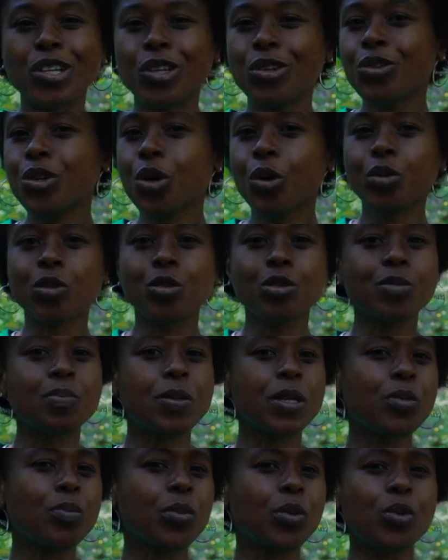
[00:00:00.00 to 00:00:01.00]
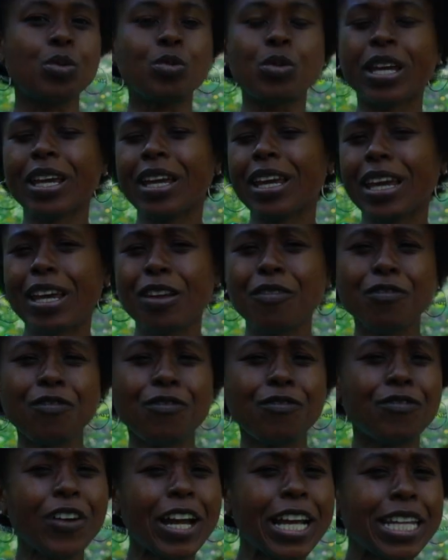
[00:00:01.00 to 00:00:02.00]
You know those people who can't
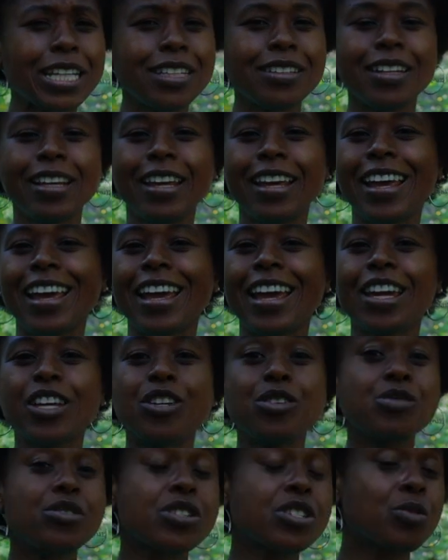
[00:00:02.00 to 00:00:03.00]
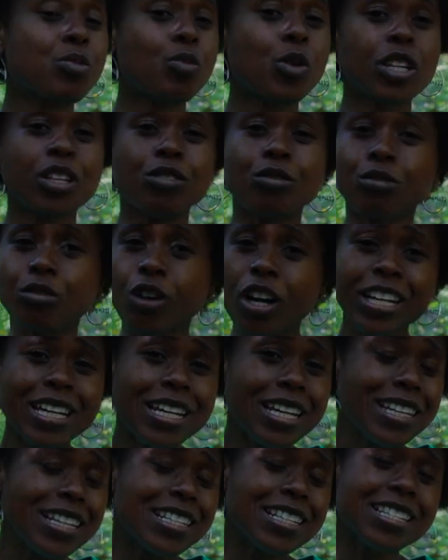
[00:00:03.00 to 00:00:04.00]
fight, and you just want to run
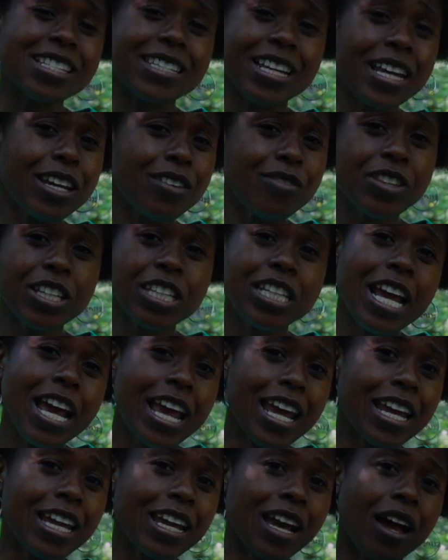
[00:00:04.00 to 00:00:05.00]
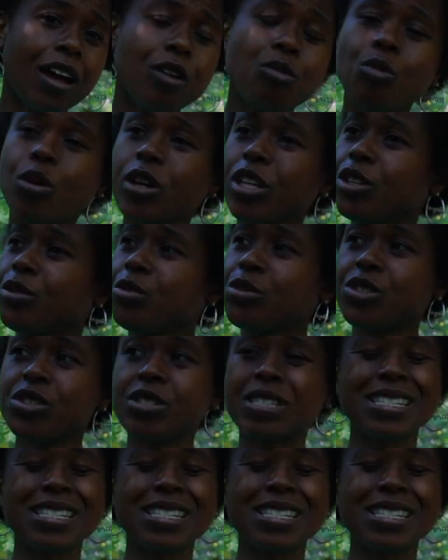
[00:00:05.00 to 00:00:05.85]
in and save the day. I want you to